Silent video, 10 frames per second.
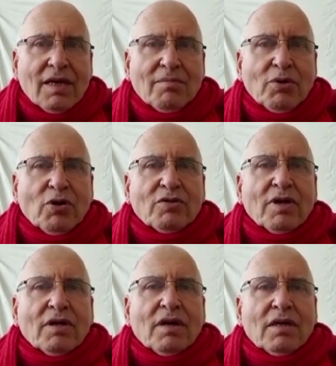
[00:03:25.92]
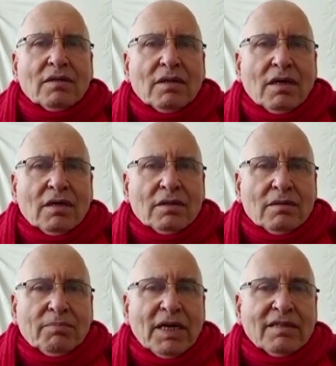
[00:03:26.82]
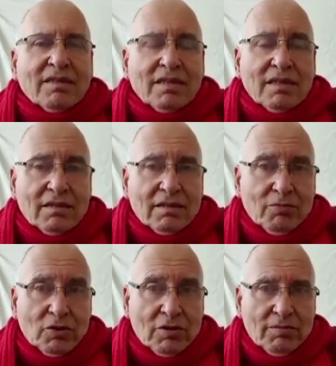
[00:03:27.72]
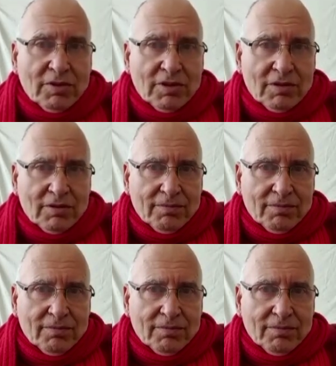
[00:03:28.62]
Both are Palestinians, Muslims.